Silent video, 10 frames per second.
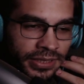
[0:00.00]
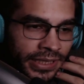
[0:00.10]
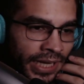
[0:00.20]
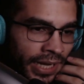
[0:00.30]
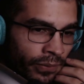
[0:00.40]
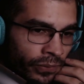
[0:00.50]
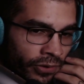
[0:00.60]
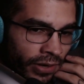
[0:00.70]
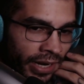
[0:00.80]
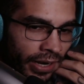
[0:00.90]
Yeah, well,
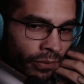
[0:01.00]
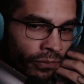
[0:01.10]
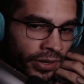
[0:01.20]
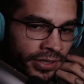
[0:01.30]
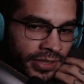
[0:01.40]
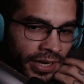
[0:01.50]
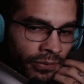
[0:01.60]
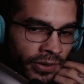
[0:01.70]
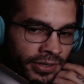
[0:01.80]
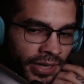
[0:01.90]
I, I wanted I
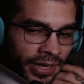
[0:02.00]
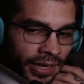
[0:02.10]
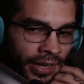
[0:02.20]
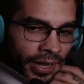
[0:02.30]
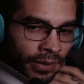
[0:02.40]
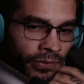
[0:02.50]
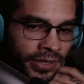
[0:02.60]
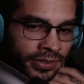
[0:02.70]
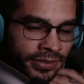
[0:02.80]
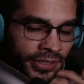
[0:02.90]
wanted I I, I
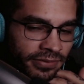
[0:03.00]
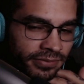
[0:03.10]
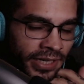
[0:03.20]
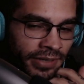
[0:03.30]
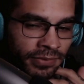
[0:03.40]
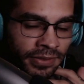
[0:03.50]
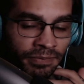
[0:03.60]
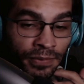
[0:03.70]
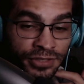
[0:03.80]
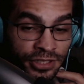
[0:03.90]
wanted to I, th-
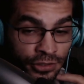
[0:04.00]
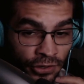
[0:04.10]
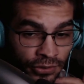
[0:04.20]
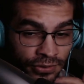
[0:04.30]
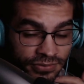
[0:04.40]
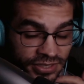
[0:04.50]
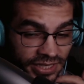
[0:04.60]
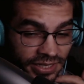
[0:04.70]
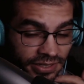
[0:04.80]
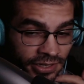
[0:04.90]
there was this girl,
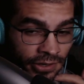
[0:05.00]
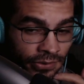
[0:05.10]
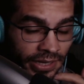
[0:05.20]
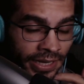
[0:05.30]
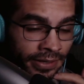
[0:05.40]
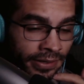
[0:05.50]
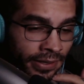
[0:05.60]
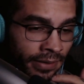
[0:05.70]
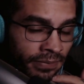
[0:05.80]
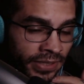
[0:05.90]
see, you know, and
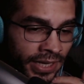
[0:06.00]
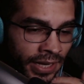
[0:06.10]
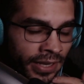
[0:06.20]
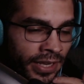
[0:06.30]
um yeah.